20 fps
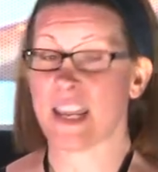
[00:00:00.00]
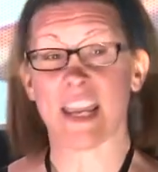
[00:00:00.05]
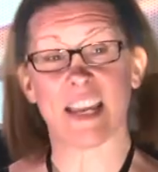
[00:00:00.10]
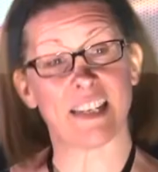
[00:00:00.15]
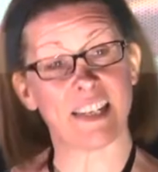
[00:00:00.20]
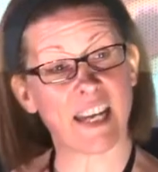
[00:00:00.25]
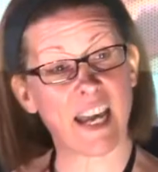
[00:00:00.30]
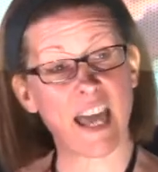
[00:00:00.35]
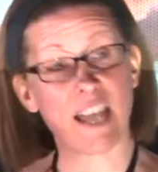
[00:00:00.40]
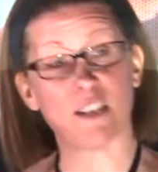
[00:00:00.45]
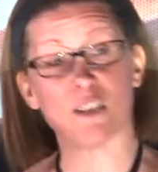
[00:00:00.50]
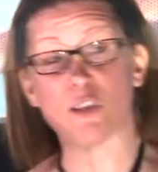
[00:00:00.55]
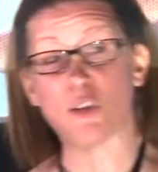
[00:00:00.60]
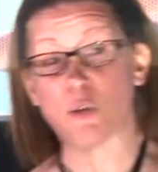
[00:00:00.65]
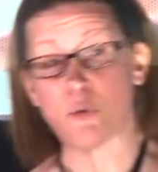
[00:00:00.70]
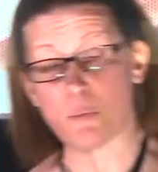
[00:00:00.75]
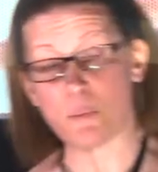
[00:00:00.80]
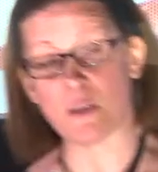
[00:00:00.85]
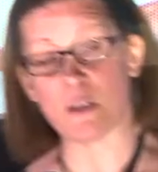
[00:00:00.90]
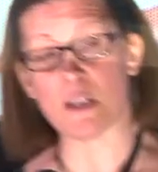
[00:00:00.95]
And he got a
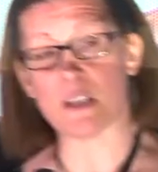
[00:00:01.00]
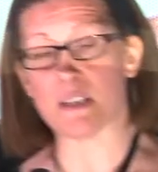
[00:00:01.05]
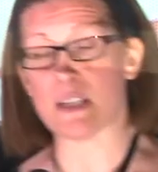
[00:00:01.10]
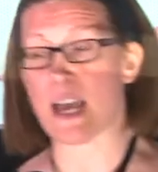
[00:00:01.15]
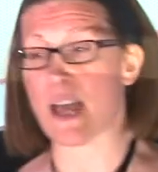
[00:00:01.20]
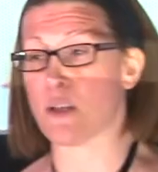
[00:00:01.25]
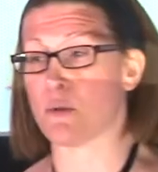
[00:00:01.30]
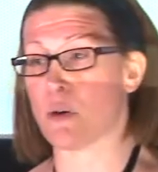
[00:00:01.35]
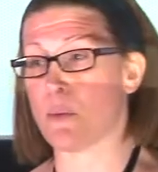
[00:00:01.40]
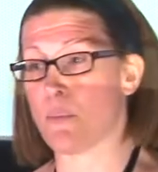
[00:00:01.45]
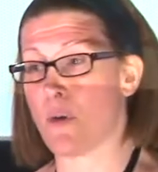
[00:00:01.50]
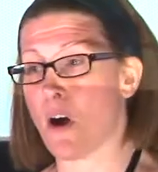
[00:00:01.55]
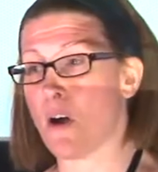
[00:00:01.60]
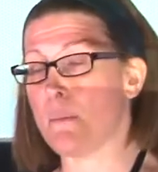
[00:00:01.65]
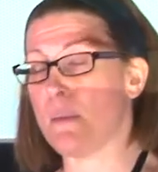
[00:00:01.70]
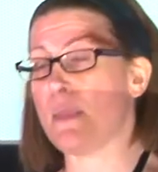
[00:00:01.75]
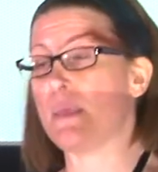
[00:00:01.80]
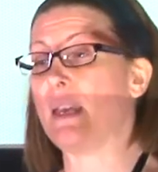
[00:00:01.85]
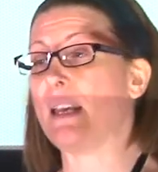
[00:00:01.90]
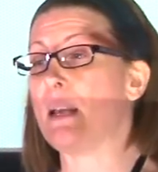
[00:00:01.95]
$2 million
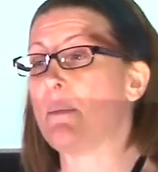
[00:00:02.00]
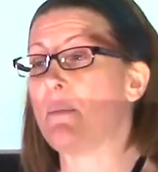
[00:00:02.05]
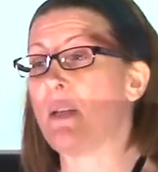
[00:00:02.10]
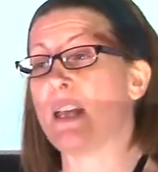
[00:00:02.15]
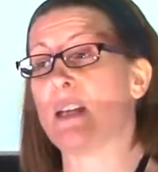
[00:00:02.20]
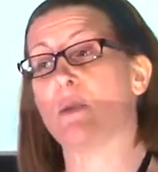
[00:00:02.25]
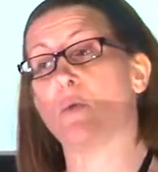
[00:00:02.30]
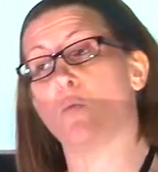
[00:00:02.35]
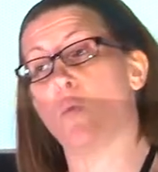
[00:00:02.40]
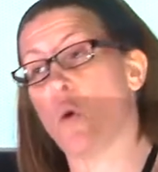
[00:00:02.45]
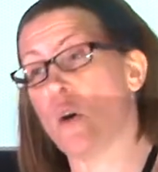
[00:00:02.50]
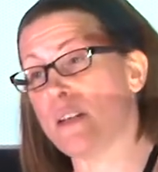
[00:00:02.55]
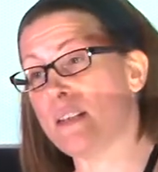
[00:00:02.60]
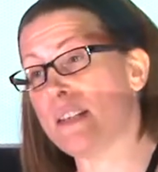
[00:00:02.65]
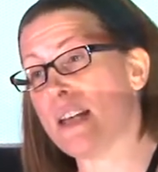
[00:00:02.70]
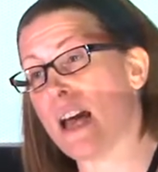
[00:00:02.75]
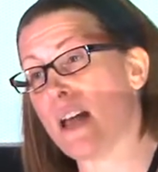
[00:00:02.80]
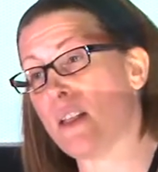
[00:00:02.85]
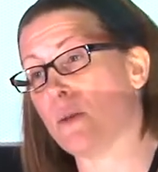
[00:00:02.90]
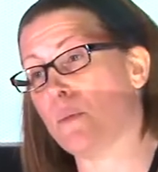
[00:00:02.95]
apartment that he pays
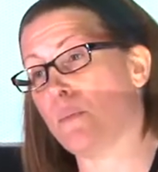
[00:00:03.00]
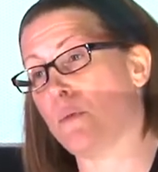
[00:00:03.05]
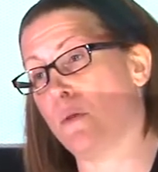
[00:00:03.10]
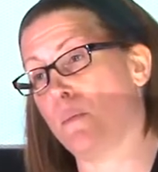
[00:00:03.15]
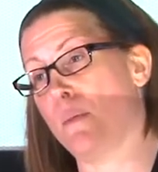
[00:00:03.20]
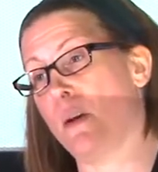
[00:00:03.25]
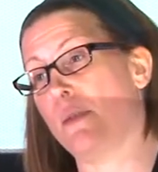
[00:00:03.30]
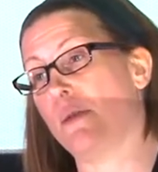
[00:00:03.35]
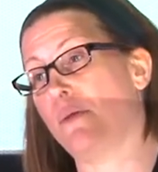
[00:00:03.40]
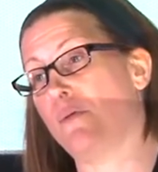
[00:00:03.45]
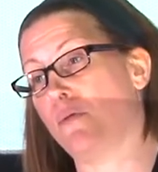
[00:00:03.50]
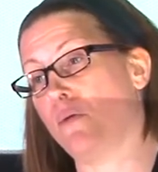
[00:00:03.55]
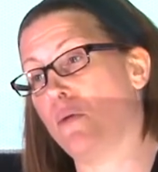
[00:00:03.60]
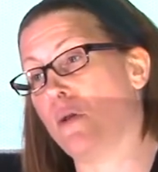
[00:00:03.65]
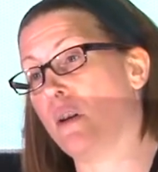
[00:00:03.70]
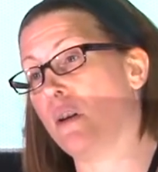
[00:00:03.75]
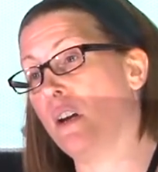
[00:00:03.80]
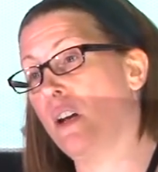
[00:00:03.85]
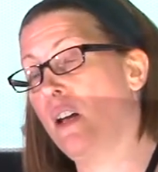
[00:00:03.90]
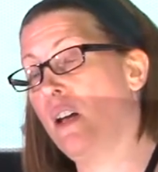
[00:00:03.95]
$1 per month
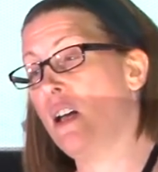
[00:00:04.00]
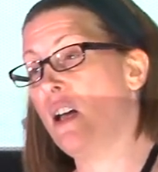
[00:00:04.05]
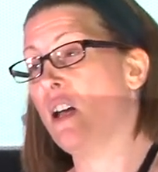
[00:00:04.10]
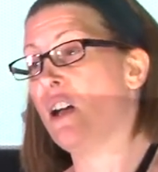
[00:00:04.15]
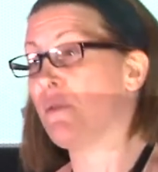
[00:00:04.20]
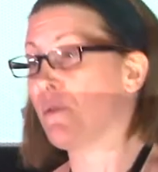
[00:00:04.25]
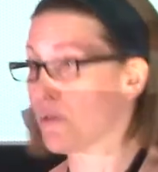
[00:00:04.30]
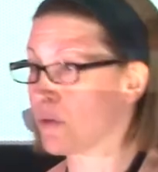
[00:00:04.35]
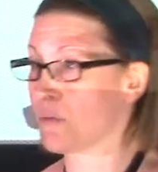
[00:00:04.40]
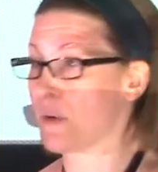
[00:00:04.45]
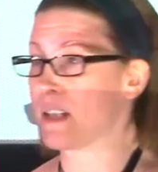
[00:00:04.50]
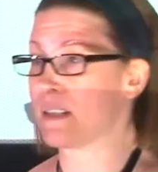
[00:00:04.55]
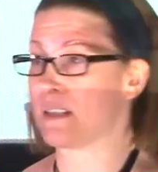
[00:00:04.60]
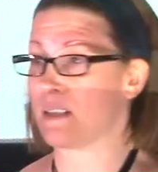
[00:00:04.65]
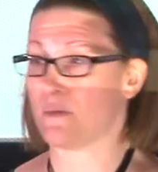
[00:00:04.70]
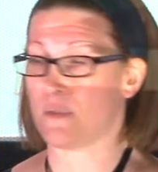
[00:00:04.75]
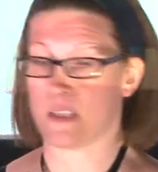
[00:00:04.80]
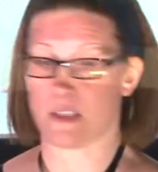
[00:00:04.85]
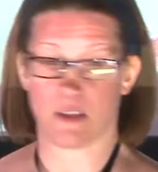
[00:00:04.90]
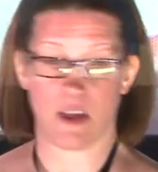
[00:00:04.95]
for the rest
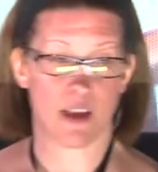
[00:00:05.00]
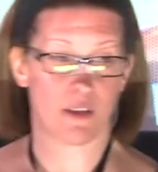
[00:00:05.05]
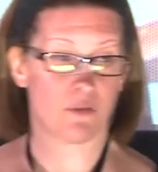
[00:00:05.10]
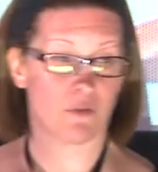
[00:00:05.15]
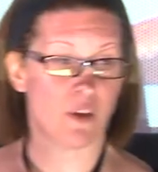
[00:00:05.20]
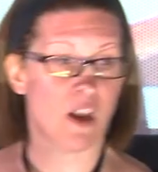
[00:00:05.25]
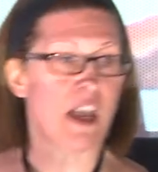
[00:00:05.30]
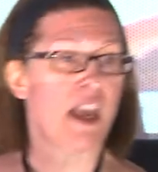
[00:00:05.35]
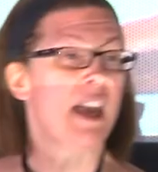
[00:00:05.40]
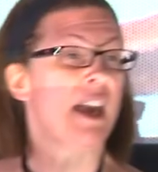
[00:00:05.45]
of his life.